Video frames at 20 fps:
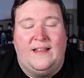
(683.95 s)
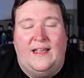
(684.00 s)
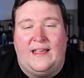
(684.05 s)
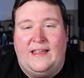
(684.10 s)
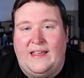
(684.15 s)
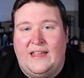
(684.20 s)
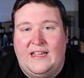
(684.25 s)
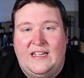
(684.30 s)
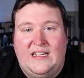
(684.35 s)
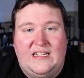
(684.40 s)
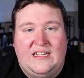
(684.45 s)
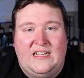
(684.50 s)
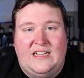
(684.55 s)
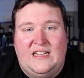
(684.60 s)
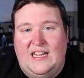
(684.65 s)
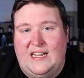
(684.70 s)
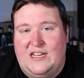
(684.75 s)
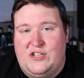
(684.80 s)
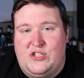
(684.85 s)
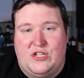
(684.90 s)
Like,
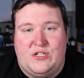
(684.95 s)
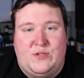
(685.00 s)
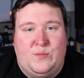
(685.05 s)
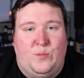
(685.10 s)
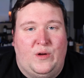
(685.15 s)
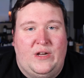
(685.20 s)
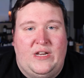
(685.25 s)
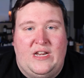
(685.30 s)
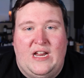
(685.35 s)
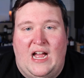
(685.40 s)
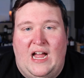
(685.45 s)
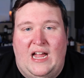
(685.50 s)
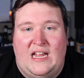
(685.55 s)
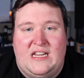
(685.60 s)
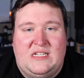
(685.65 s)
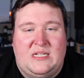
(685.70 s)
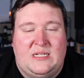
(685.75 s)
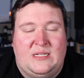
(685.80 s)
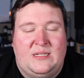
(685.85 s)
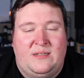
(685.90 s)
it just would
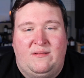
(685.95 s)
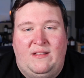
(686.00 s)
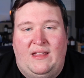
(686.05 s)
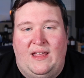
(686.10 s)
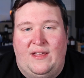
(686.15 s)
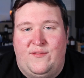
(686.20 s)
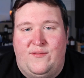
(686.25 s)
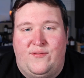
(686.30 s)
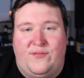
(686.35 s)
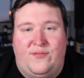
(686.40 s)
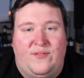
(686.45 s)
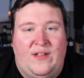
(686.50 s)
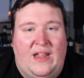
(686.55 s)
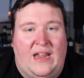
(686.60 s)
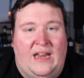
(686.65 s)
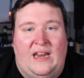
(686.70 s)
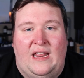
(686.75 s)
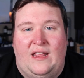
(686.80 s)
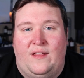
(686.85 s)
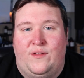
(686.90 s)
not give
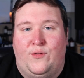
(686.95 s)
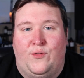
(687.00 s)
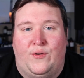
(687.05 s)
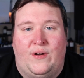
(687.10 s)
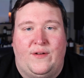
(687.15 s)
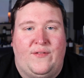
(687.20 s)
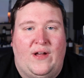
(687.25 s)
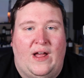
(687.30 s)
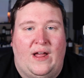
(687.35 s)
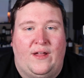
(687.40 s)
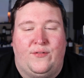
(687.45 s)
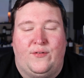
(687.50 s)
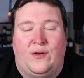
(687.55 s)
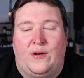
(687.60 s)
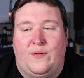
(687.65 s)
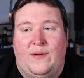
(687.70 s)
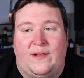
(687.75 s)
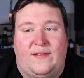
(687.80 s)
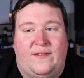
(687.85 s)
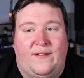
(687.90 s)
any sort of hot
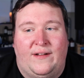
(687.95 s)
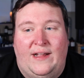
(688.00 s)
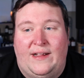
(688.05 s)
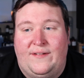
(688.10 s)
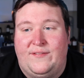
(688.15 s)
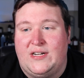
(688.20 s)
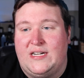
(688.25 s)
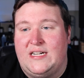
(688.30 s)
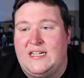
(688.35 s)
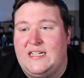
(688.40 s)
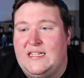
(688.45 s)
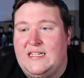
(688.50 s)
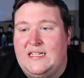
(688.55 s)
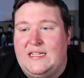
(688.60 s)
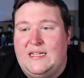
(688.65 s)
throw whatsoever.